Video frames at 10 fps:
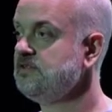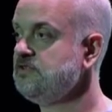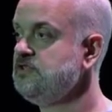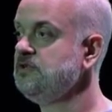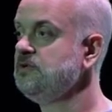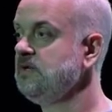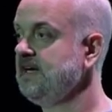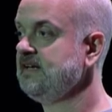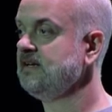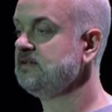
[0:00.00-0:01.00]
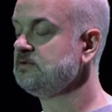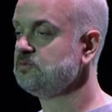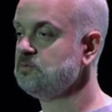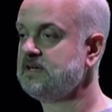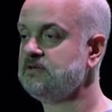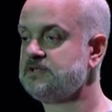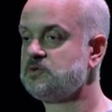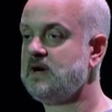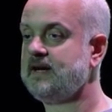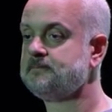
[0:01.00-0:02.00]
do in a rigorous
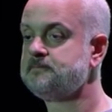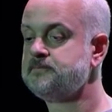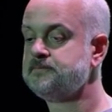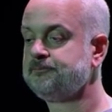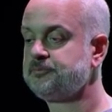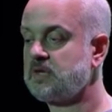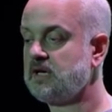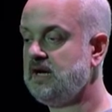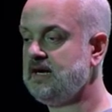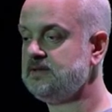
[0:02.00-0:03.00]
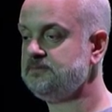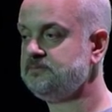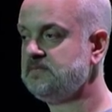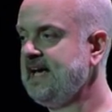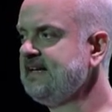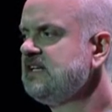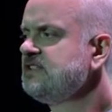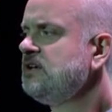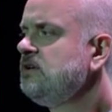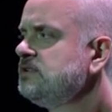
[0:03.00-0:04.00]
way. Um, and it's
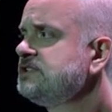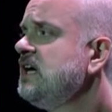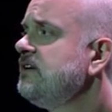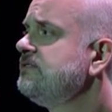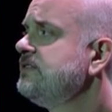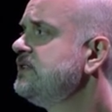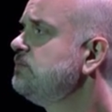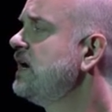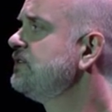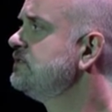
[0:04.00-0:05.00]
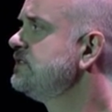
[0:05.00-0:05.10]
all stuff that the browser is